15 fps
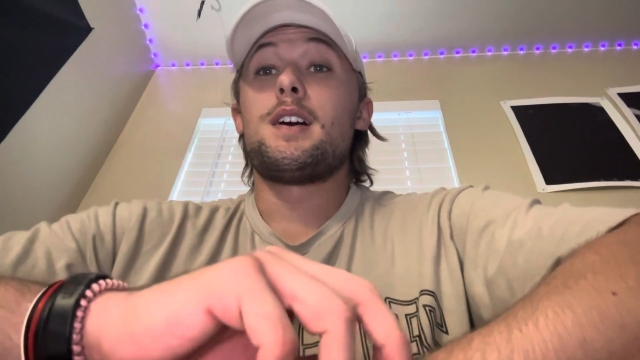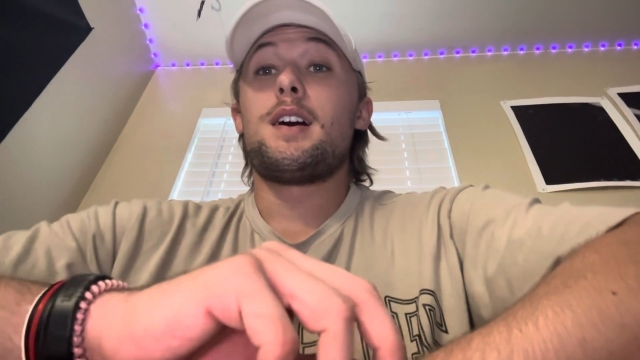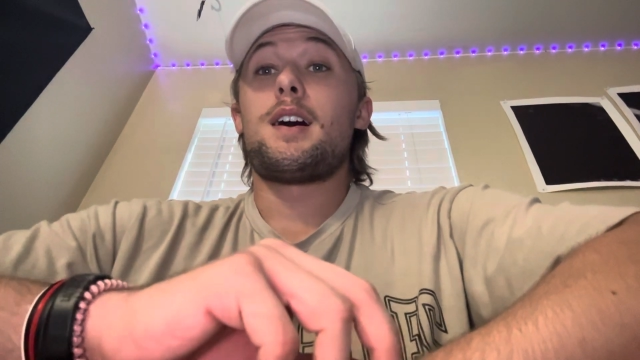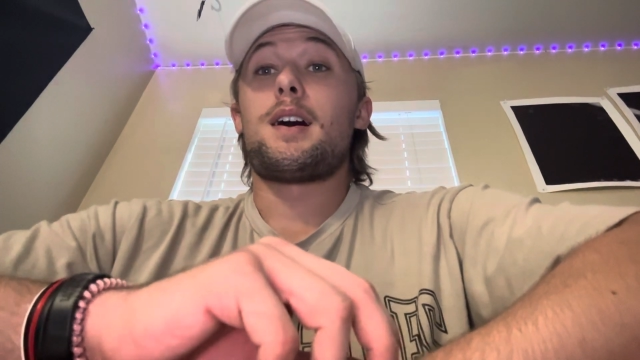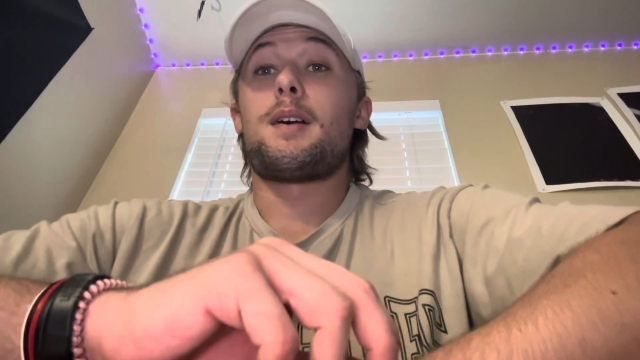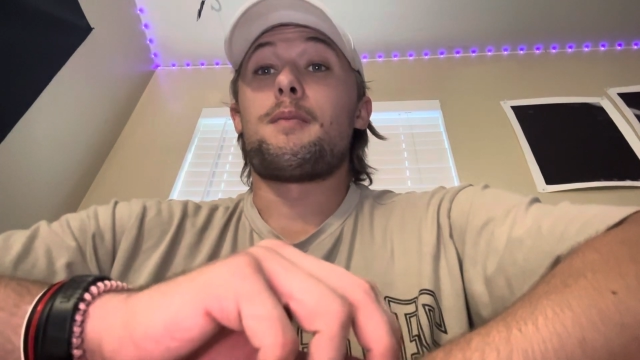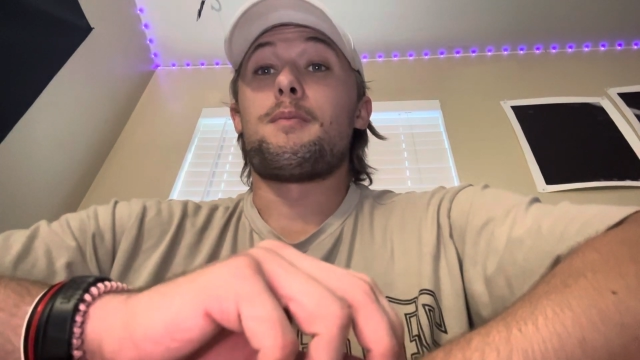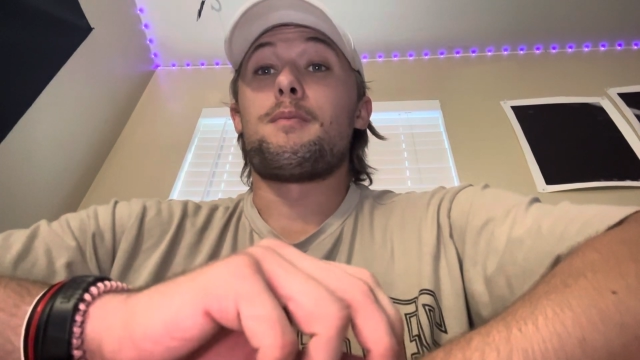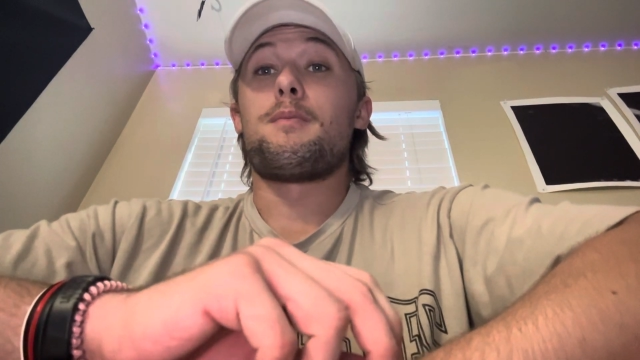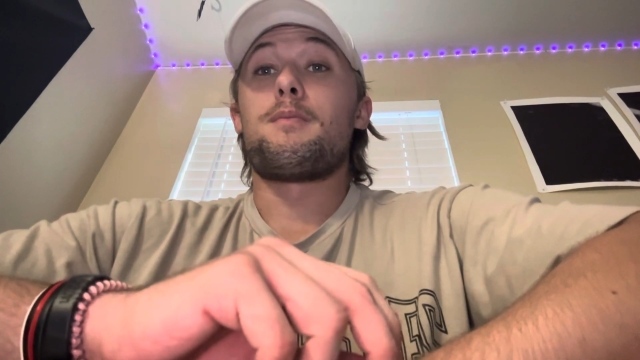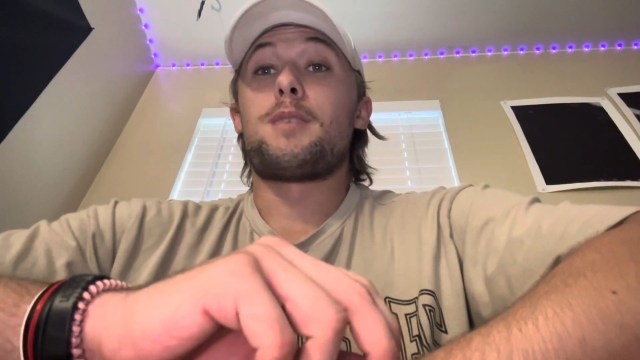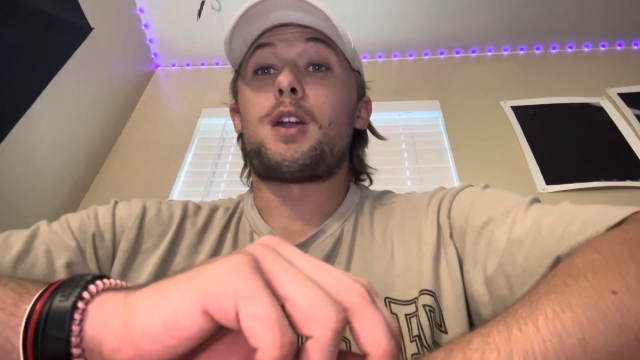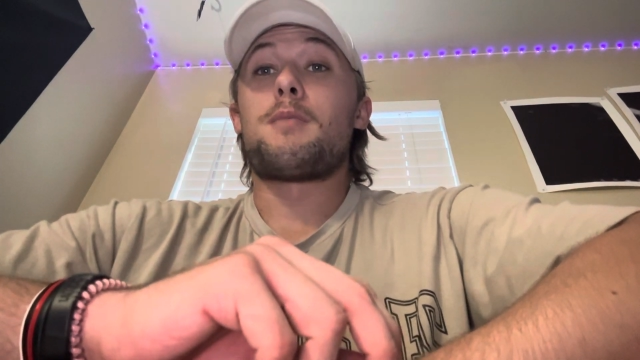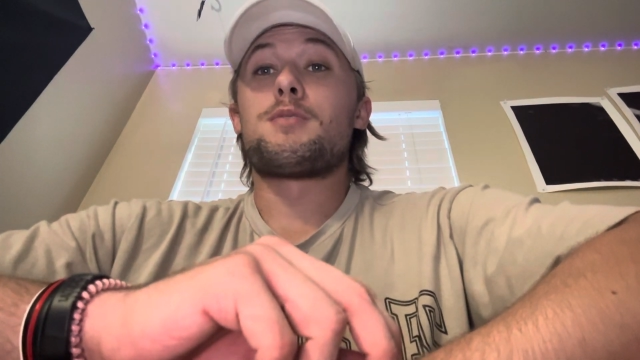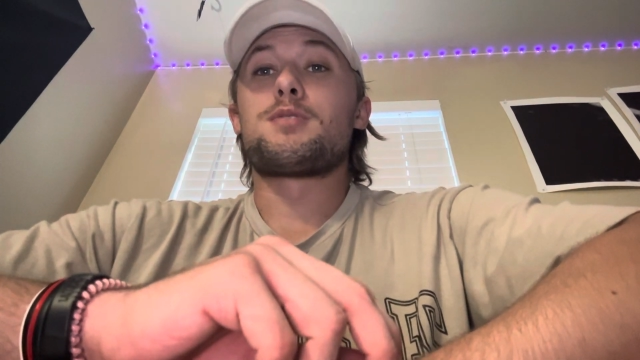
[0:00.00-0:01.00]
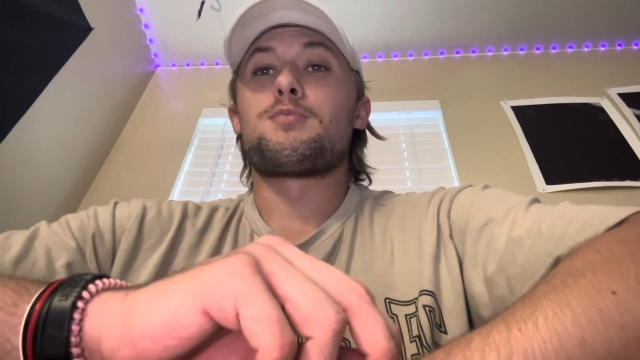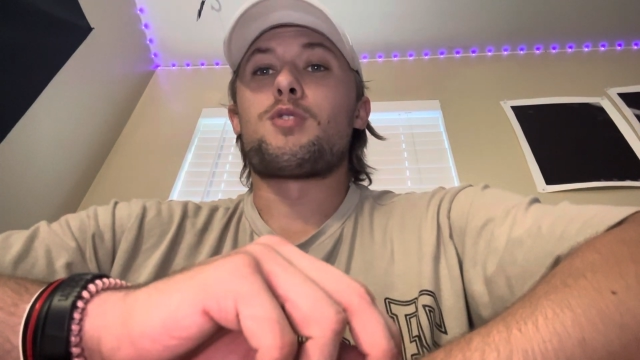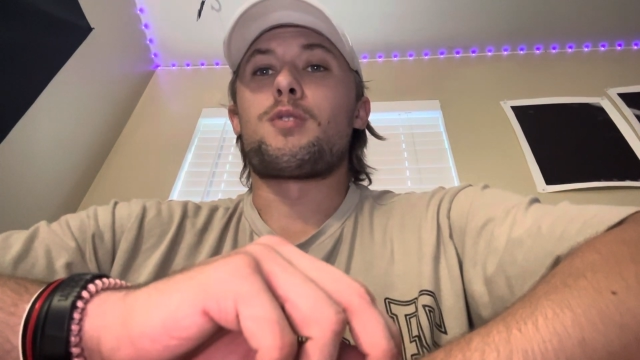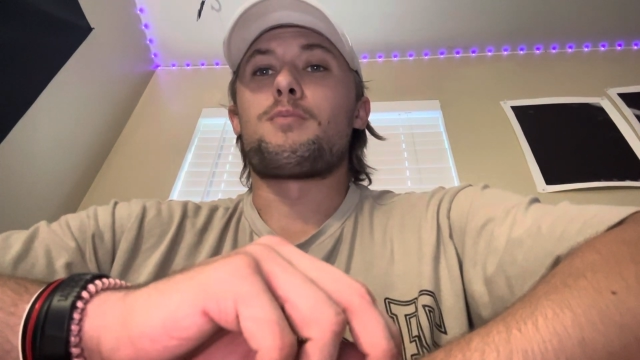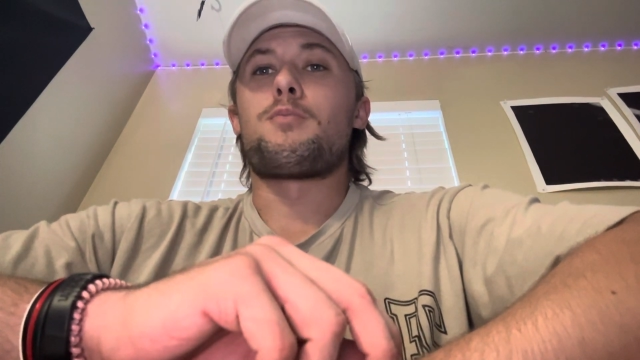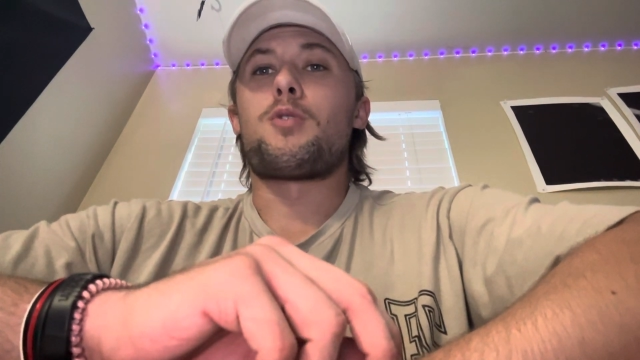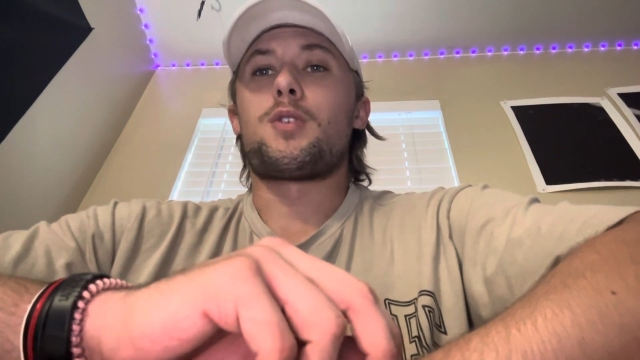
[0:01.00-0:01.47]
But almost
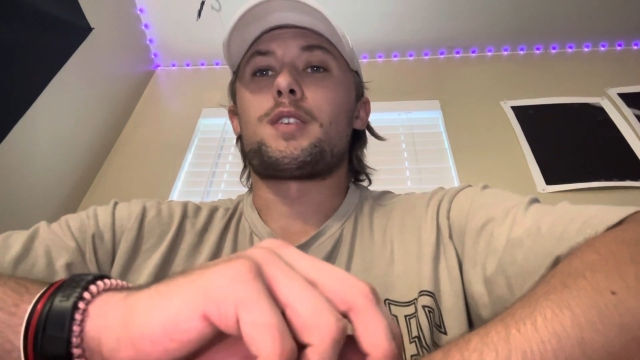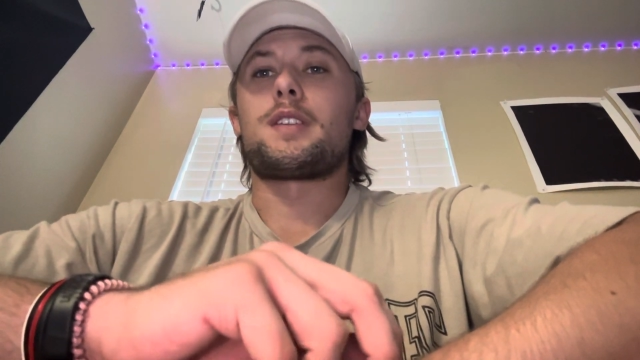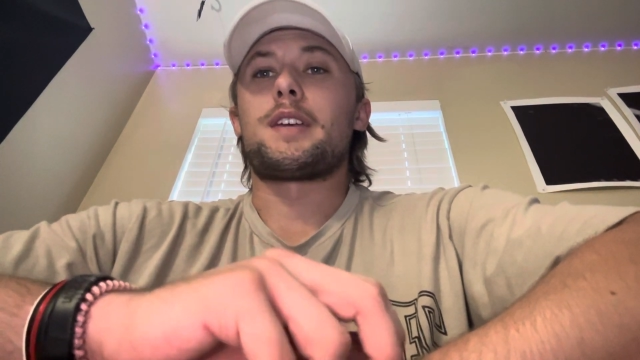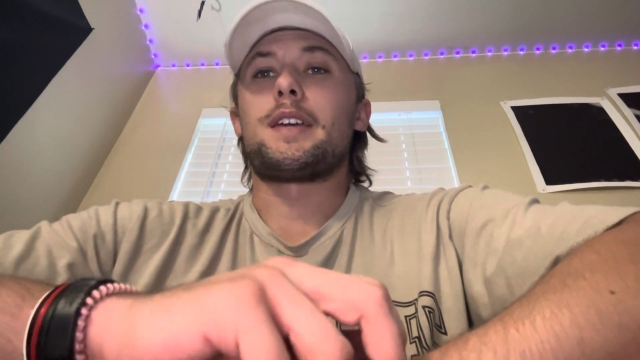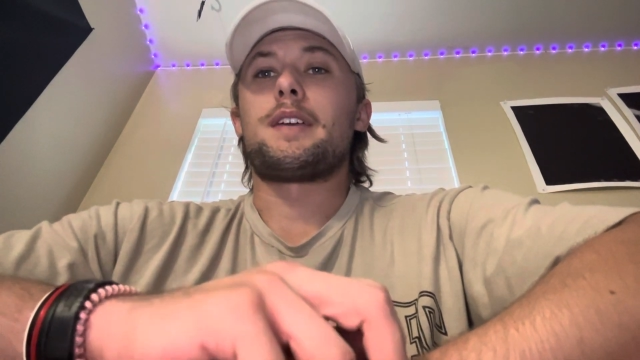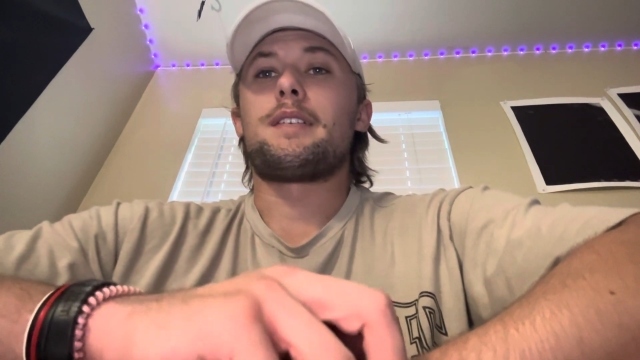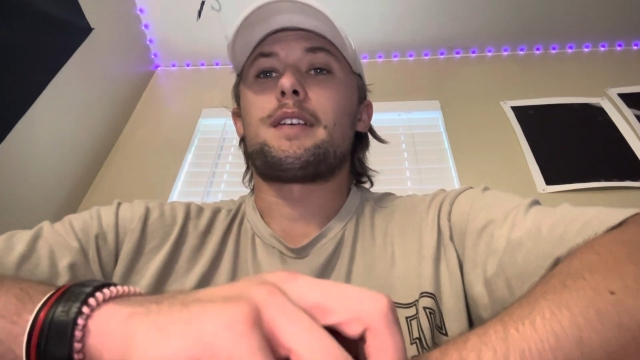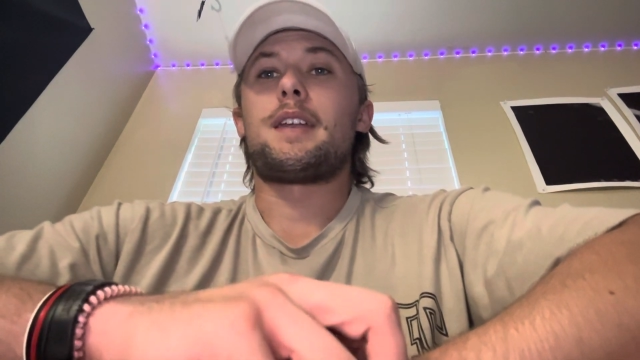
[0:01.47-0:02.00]
more importantly,